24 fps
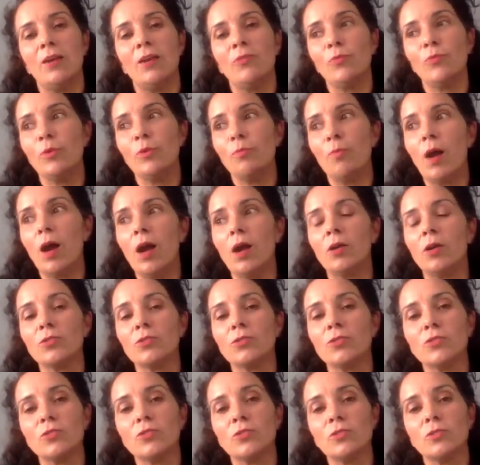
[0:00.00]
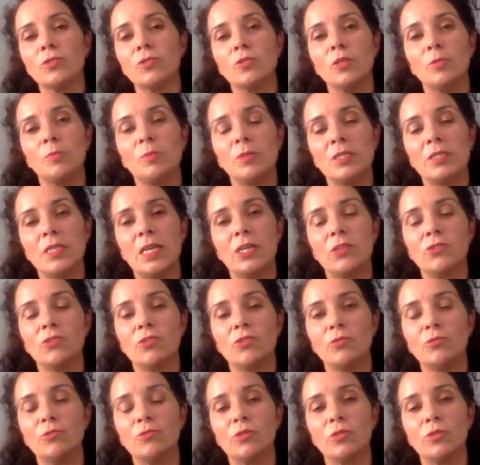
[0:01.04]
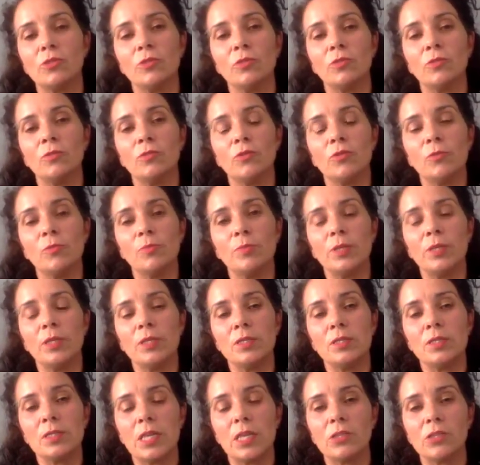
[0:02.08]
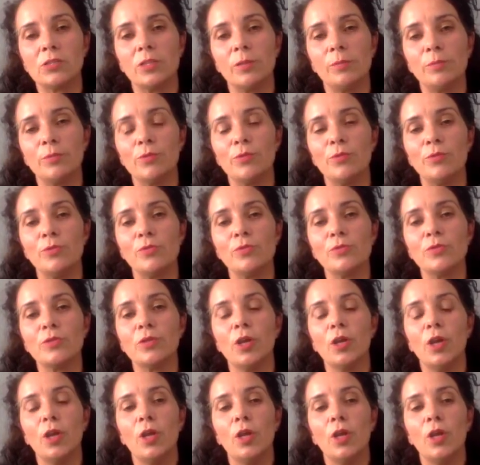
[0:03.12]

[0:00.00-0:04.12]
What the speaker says: have we marched to protect children from being sexually abused?